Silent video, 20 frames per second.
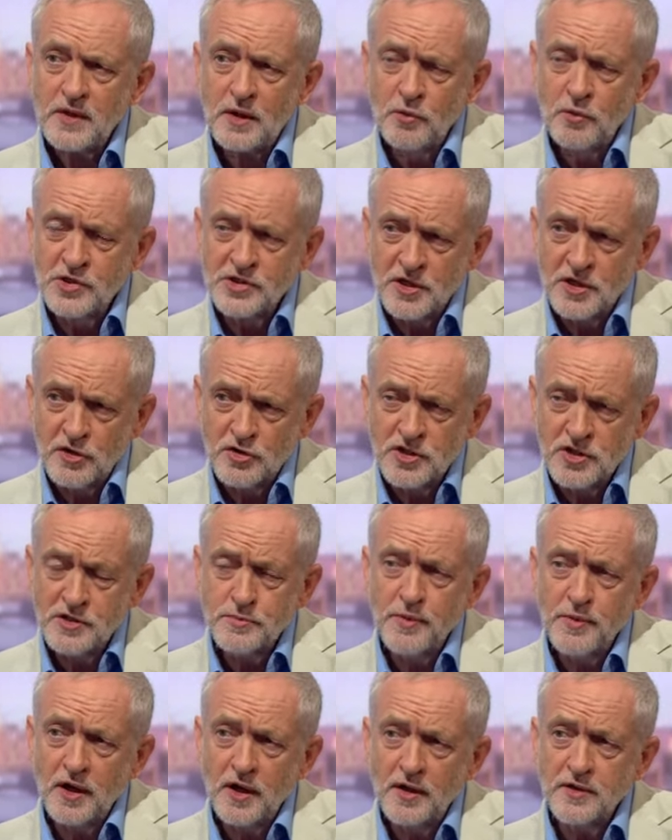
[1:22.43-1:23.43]
with
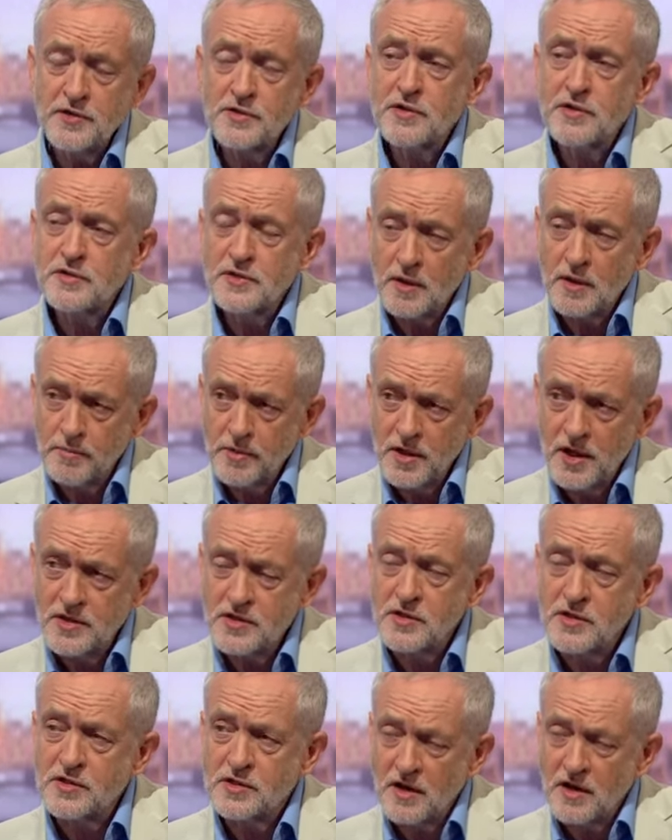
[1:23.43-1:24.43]
socialist parties, in some
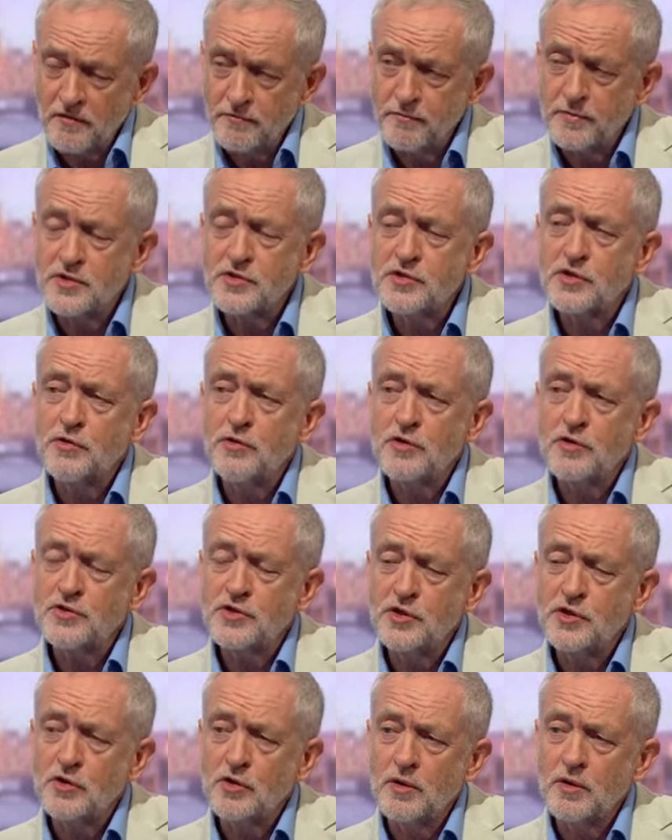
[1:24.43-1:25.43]
cases governments
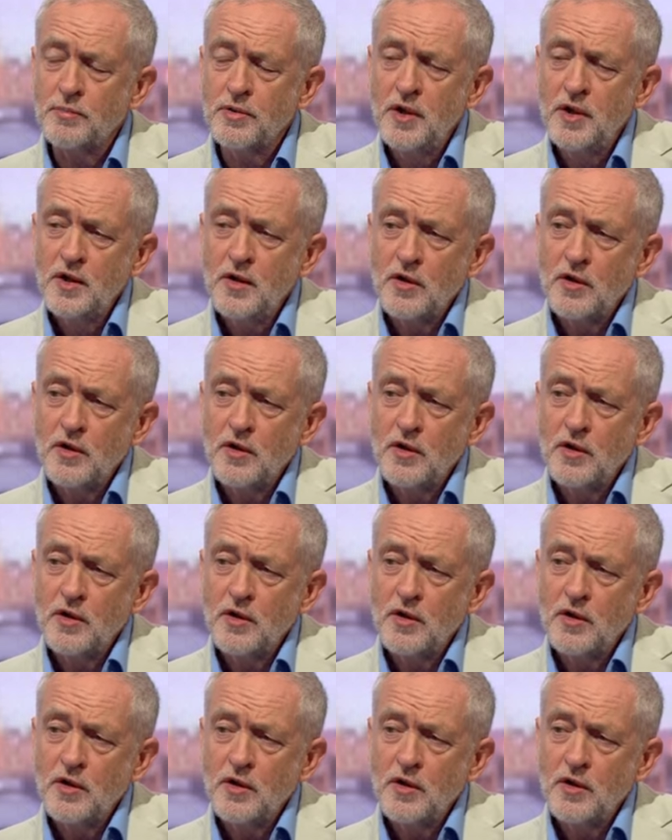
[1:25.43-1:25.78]
across Europe,